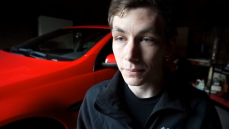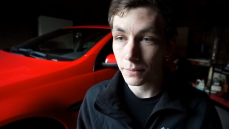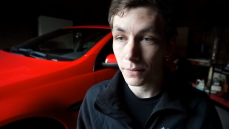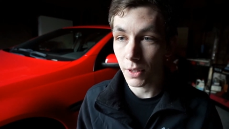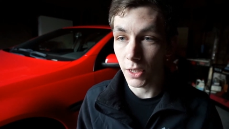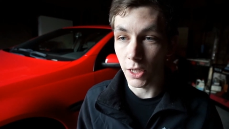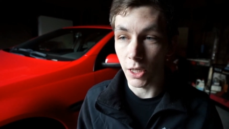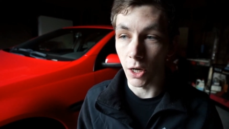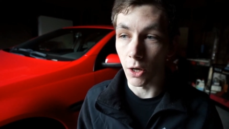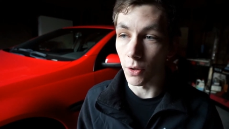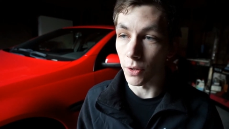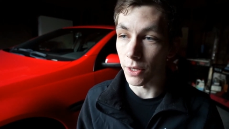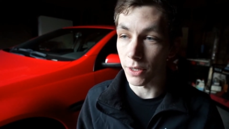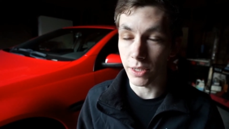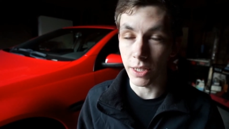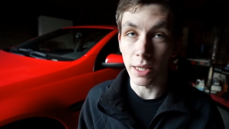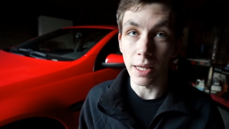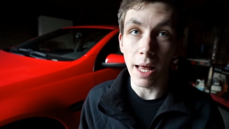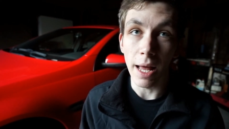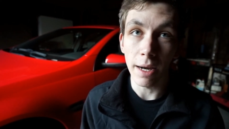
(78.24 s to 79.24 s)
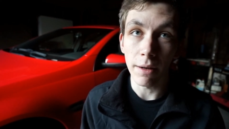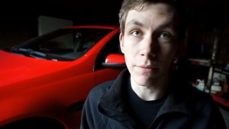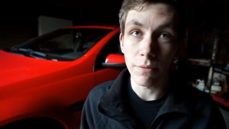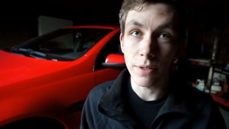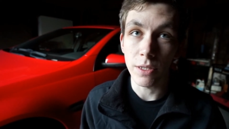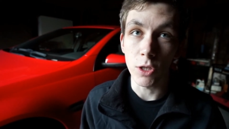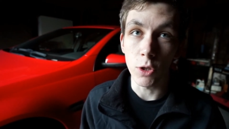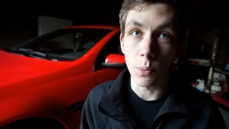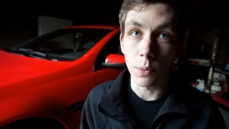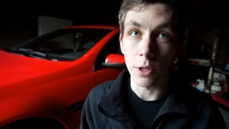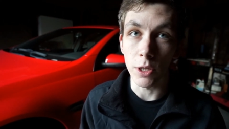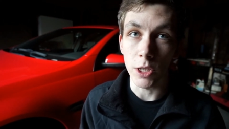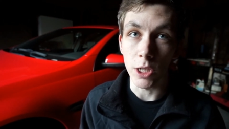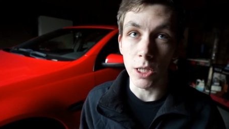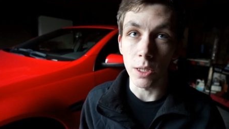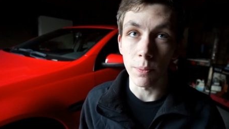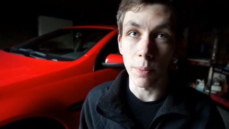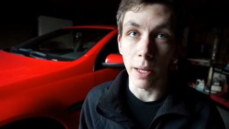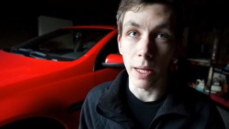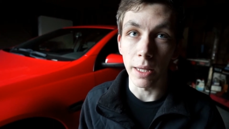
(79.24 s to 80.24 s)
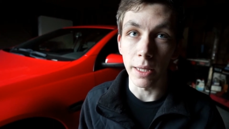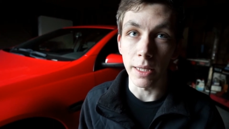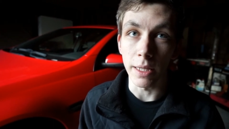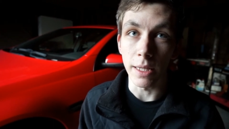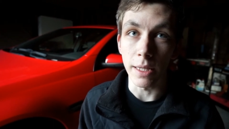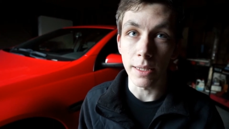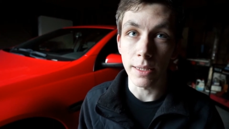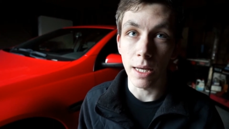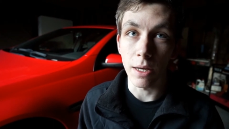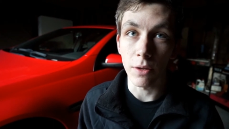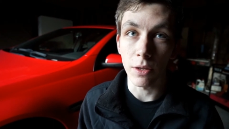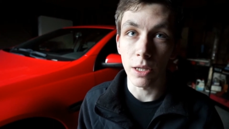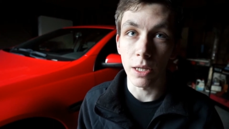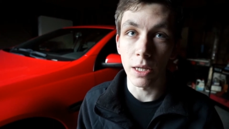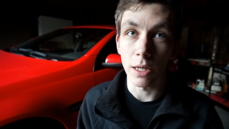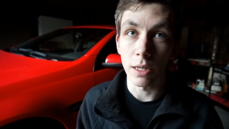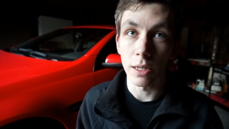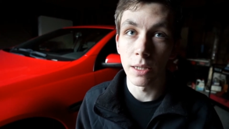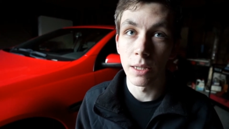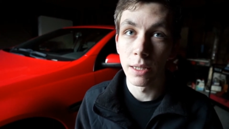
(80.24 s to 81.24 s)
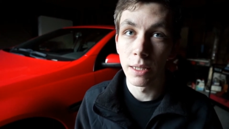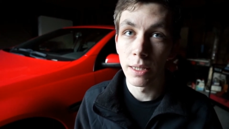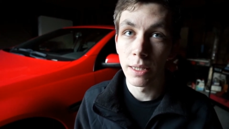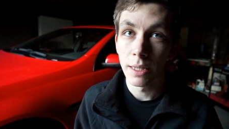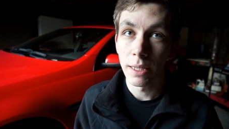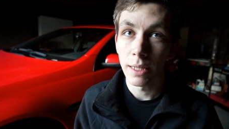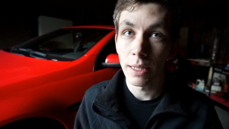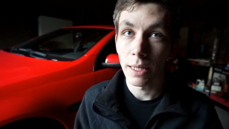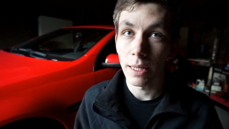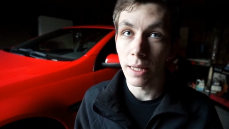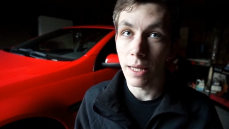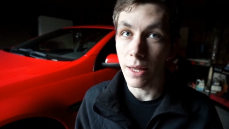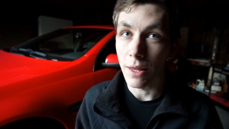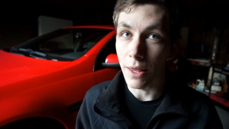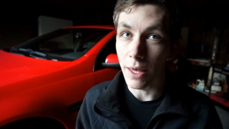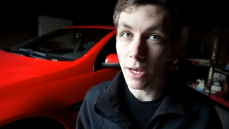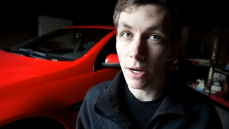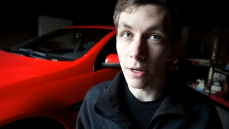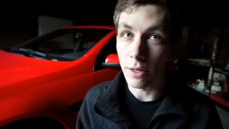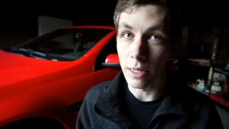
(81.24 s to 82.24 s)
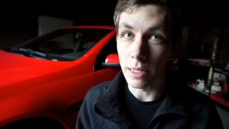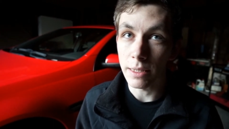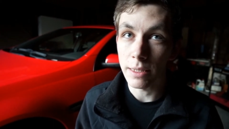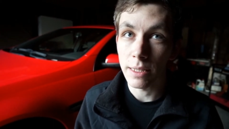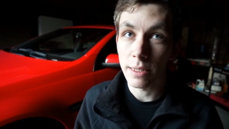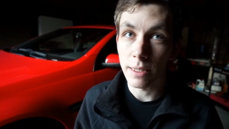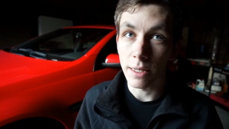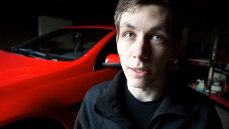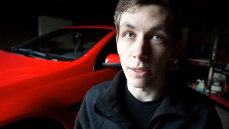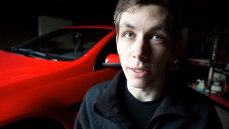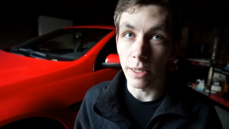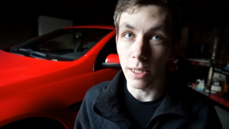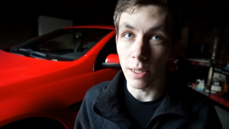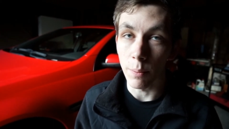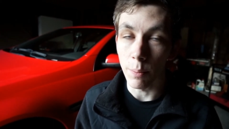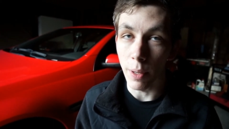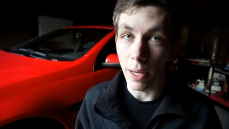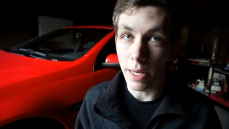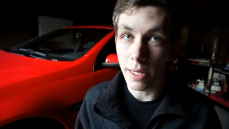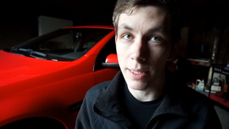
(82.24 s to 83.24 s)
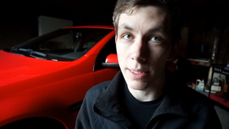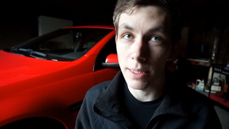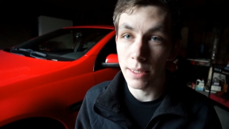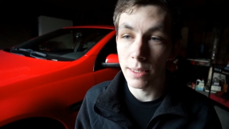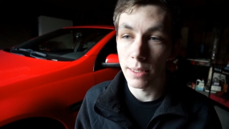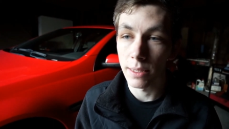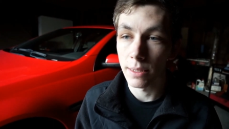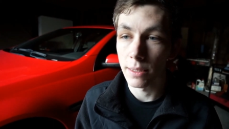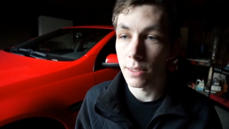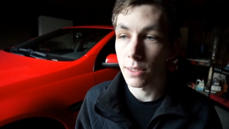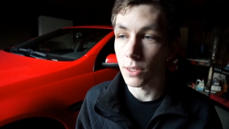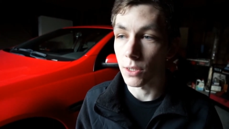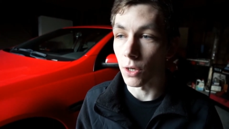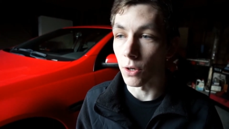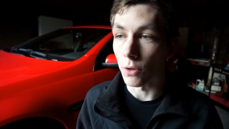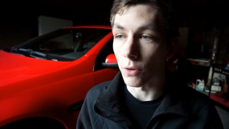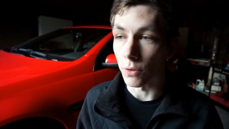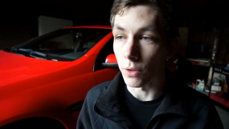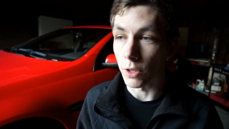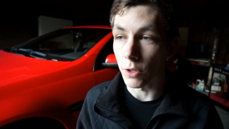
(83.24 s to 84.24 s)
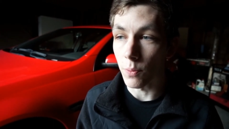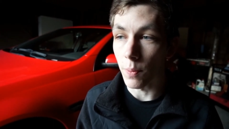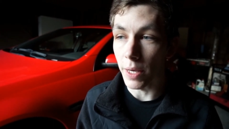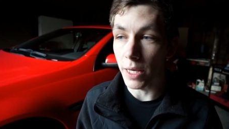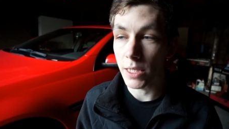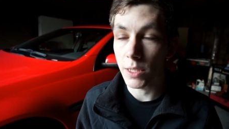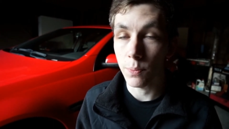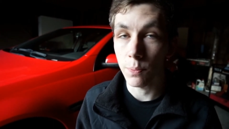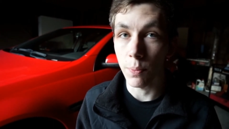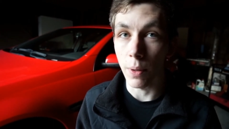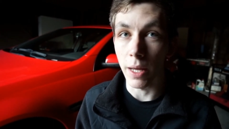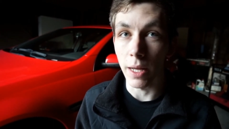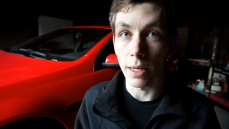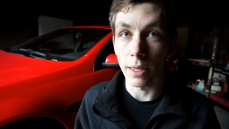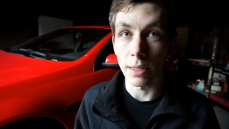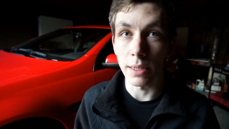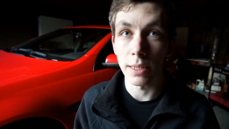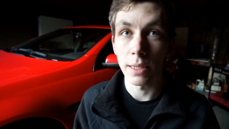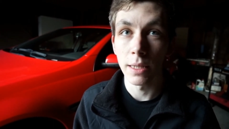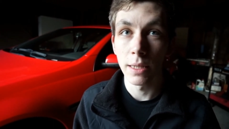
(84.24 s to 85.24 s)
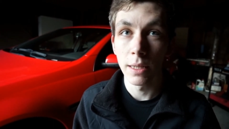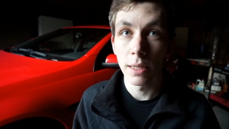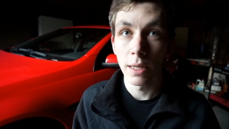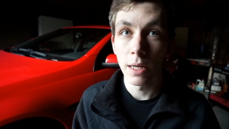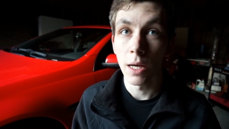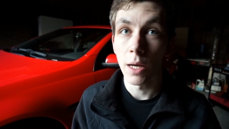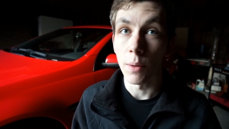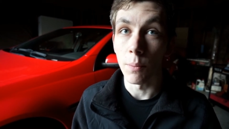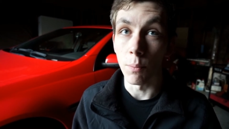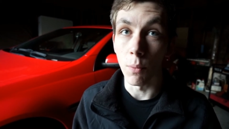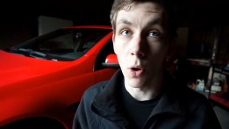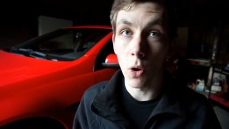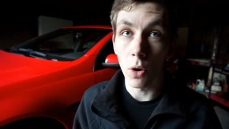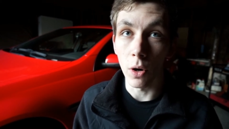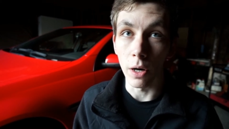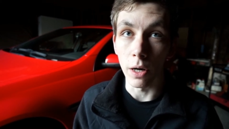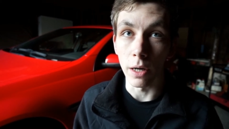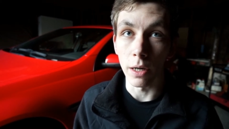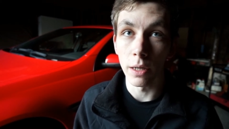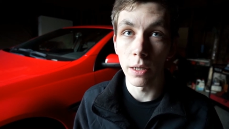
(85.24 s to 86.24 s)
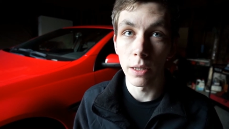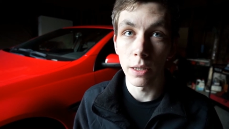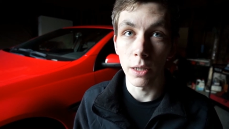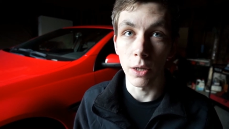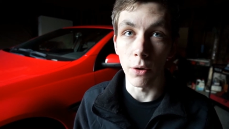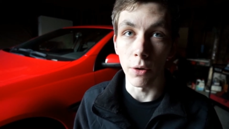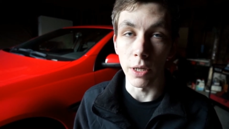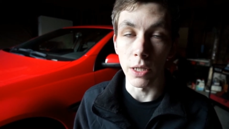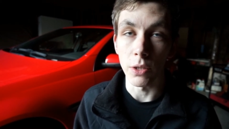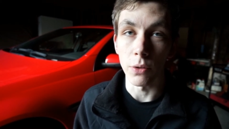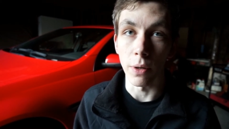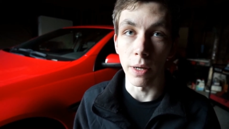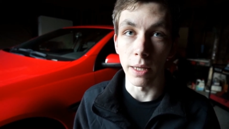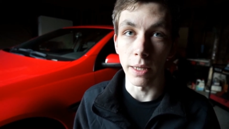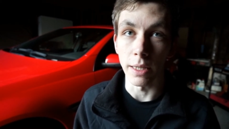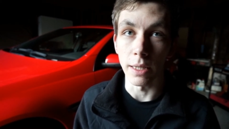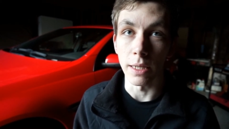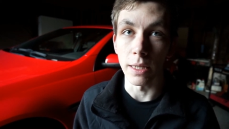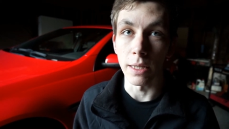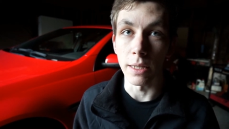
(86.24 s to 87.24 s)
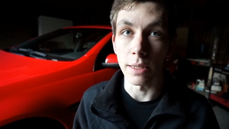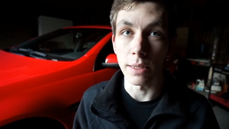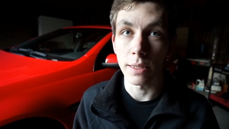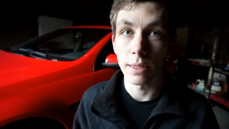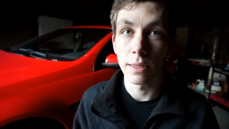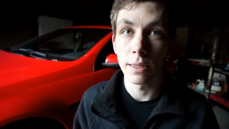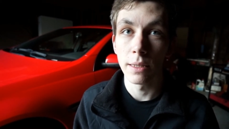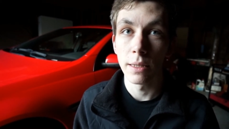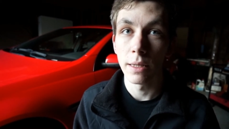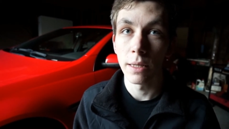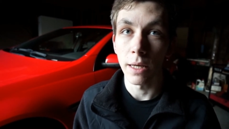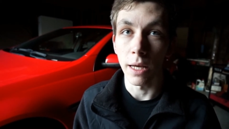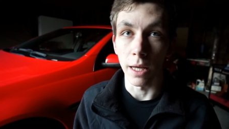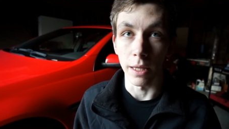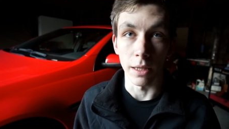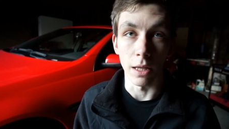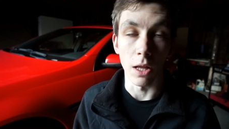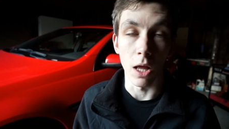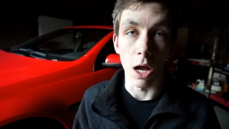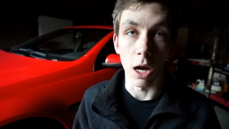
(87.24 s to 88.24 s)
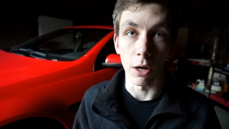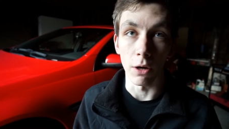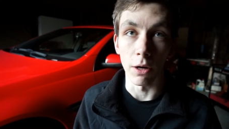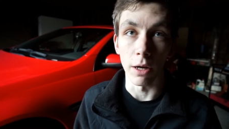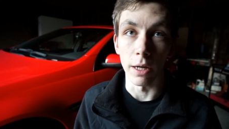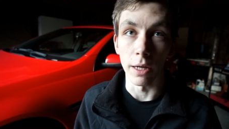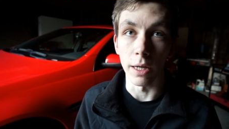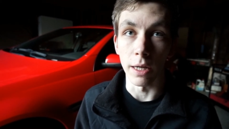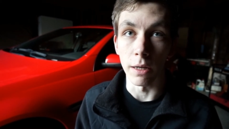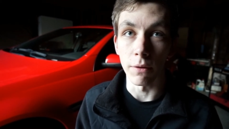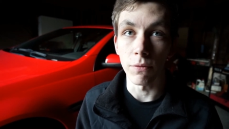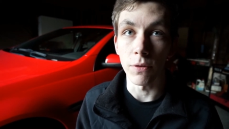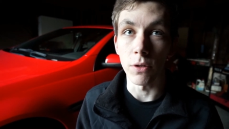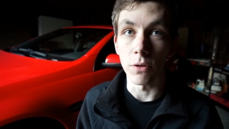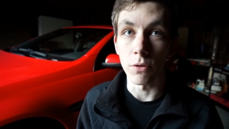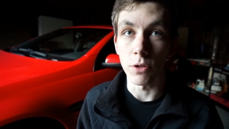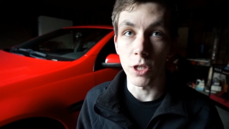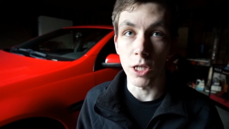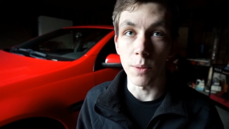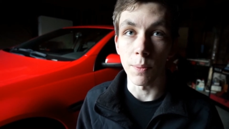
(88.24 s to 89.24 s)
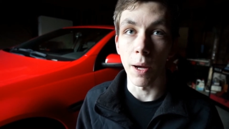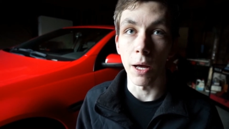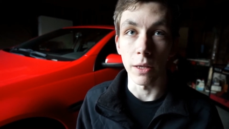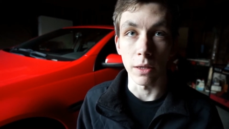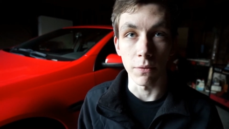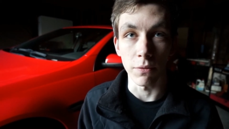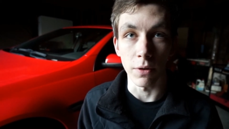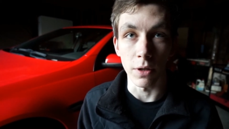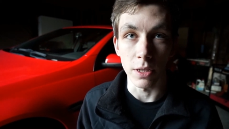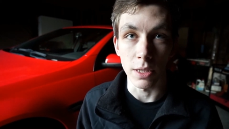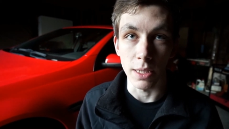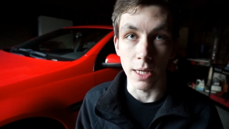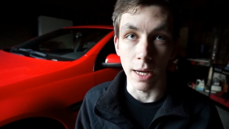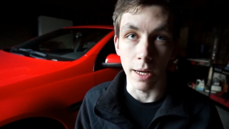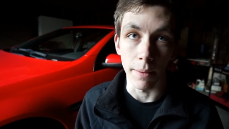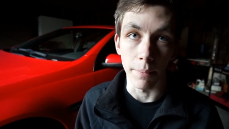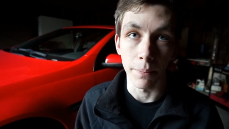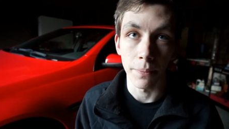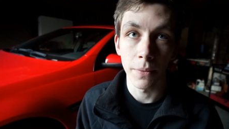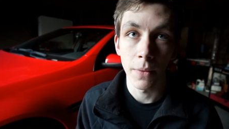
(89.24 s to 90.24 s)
you know, there's a lot of super cheap LEDs out there. They aren't necessarily the best, so you may spend more going to LEDs in the long run if you cheap out the first time.